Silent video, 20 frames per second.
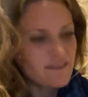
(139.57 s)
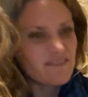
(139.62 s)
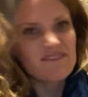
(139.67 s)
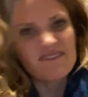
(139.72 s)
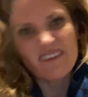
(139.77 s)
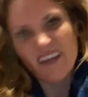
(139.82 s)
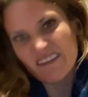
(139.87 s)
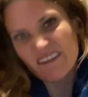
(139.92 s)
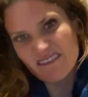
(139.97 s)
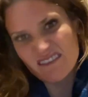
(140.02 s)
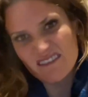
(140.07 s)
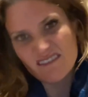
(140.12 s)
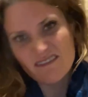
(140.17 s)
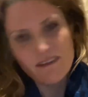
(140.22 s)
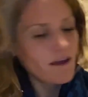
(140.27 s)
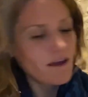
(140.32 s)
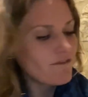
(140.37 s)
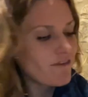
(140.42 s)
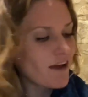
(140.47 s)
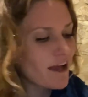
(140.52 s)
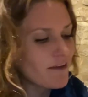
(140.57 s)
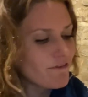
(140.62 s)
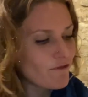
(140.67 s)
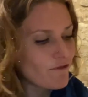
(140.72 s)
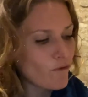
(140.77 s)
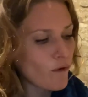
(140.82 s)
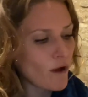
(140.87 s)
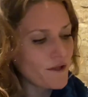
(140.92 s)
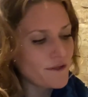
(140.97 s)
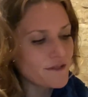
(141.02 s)
Five of
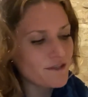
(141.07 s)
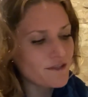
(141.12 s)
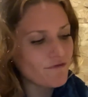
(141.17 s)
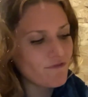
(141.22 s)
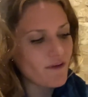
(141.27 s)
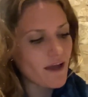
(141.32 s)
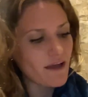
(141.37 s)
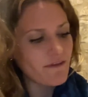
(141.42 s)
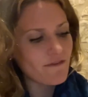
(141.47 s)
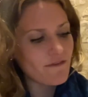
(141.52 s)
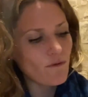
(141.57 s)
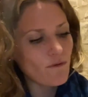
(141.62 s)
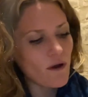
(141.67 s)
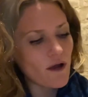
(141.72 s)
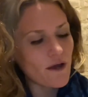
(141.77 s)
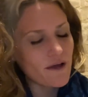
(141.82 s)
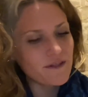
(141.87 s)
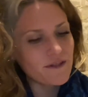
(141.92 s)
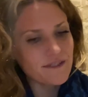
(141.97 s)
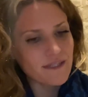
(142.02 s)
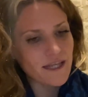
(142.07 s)
Wands. Five of Wands.